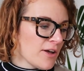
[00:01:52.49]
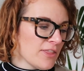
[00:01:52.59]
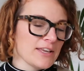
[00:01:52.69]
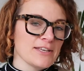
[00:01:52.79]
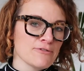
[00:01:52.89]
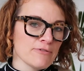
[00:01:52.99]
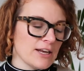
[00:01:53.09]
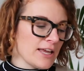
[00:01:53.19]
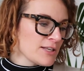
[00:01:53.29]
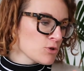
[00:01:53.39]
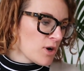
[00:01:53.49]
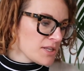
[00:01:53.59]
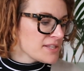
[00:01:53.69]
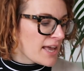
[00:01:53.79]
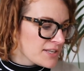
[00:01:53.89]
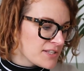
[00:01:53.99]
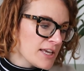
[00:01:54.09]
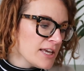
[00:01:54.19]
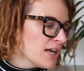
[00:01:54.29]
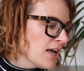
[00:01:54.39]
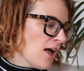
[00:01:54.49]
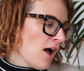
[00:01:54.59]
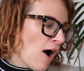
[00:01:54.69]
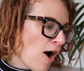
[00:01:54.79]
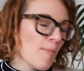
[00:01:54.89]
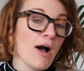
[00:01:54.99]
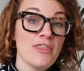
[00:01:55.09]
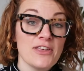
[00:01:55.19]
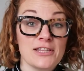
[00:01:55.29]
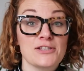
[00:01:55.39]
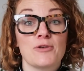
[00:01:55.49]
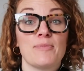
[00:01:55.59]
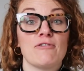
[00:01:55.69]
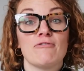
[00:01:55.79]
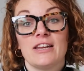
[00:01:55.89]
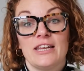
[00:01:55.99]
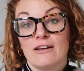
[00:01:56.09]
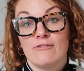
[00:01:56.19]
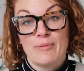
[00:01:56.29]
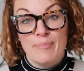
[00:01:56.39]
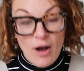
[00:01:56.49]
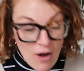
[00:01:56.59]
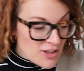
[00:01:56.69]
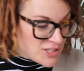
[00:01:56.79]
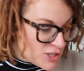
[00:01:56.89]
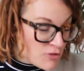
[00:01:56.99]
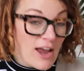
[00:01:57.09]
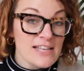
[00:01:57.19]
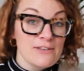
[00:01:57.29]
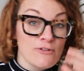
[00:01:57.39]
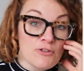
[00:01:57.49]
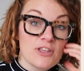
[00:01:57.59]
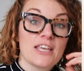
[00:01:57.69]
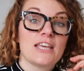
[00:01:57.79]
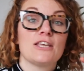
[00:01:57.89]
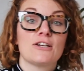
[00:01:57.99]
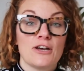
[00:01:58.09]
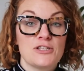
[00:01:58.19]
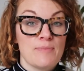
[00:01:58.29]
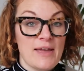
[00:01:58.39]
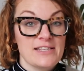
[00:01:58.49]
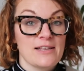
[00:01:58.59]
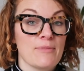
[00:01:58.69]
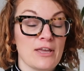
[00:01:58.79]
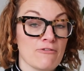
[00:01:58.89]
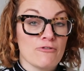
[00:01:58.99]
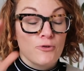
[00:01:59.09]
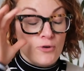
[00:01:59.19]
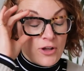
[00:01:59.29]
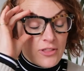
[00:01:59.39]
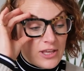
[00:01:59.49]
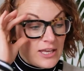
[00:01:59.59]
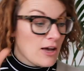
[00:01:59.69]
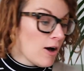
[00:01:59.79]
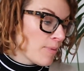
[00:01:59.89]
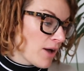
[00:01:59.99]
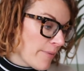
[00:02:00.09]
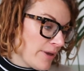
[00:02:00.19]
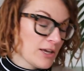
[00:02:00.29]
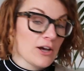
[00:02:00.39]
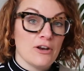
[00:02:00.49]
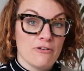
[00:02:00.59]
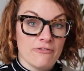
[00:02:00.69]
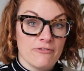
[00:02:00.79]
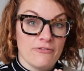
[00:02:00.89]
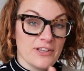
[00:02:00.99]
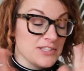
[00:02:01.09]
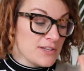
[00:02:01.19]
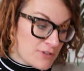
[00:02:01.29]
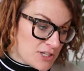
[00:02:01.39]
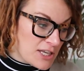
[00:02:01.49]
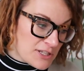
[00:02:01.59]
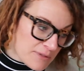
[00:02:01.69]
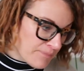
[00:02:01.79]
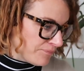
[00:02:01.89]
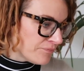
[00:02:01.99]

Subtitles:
I think it's quite sexy. I think this could be a really lovely party dress if you're thinking you'd like to make something for the upcoming kind of festivities.